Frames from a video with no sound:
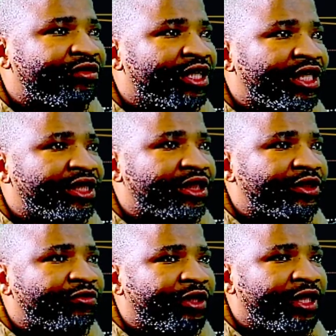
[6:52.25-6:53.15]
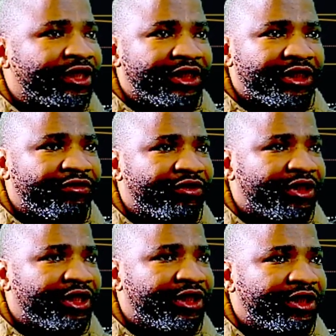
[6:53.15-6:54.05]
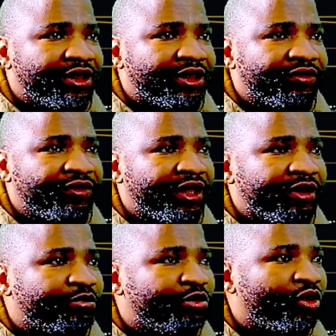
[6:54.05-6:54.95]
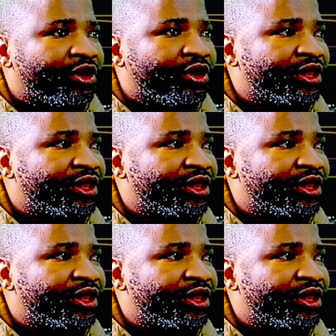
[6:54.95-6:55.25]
it's very significant, it's very important.